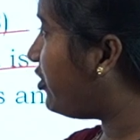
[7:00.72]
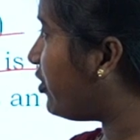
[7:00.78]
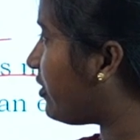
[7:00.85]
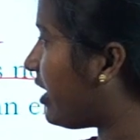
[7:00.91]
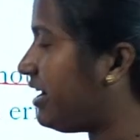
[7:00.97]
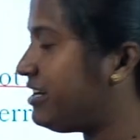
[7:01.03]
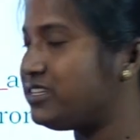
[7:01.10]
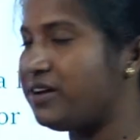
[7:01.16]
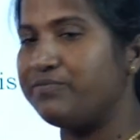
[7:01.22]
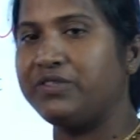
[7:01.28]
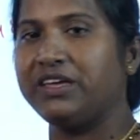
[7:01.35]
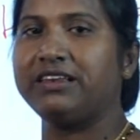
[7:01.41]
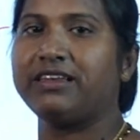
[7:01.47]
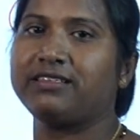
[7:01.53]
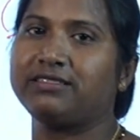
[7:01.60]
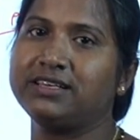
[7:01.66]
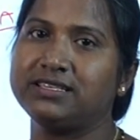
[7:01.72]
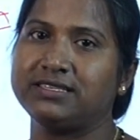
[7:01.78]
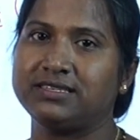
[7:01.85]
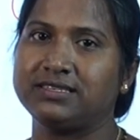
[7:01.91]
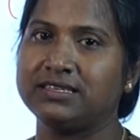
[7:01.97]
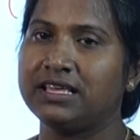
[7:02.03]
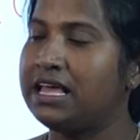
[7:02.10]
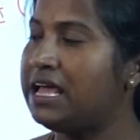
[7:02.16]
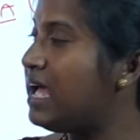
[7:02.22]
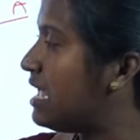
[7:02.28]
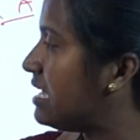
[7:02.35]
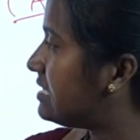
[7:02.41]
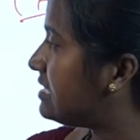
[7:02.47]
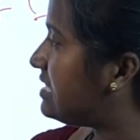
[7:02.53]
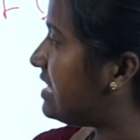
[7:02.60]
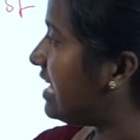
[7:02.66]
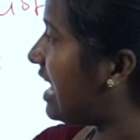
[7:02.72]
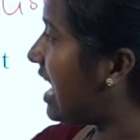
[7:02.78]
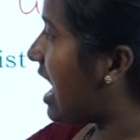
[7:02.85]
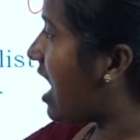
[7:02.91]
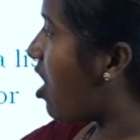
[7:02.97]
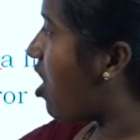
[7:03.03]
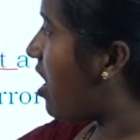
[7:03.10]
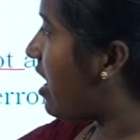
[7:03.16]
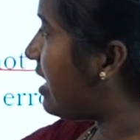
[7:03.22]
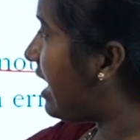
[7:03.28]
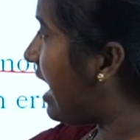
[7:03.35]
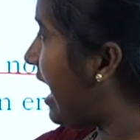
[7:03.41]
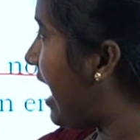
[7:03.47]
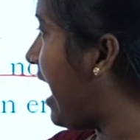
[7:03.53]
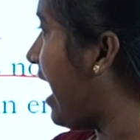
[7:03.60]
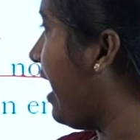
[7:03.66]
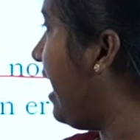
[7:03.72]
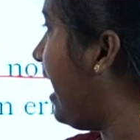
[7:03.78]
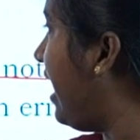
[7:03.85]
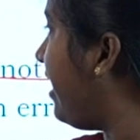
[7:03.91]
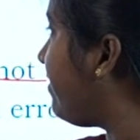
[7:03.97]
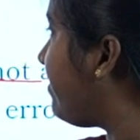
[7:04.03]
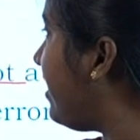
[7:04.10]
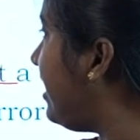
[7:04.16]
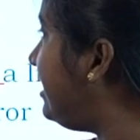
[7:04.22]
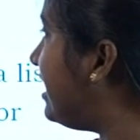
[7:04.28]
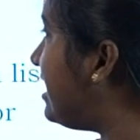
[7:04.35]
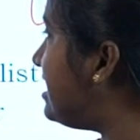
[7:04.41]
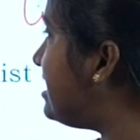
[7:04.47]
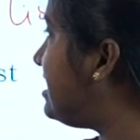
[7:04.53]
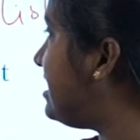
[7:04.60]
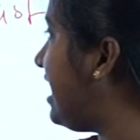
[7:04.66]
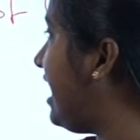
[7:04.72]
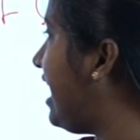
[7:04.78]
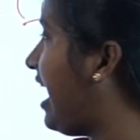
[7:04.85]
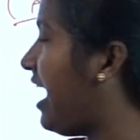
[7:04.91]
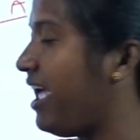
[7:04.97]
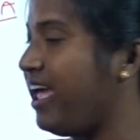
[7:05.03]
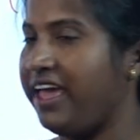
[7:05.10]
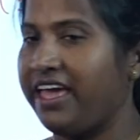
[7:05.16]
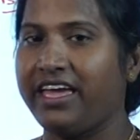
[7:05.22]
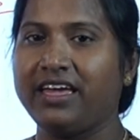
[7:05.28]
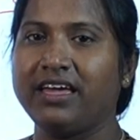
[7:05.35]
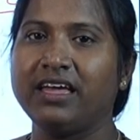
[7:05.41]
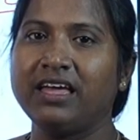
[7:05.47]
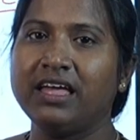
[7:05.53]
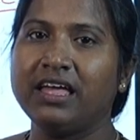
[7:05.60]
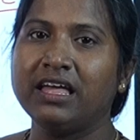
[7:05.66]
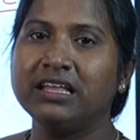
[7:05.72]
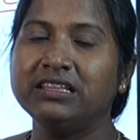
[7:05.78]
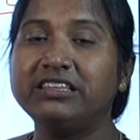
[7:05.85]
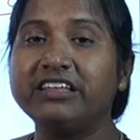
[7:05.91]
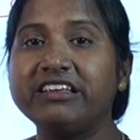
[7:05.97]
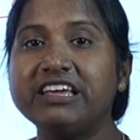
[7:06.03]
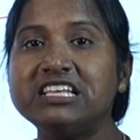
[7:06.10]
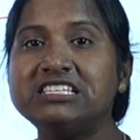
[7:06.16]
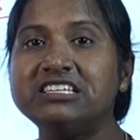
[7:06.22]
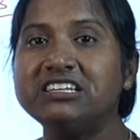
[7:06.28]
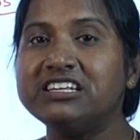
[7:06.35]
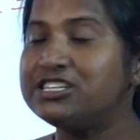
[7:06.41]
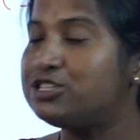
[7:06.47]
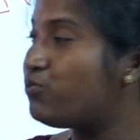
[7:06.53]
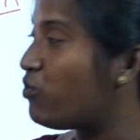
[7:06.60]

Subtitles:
to write something like this. CAR A, it returns A. The reason is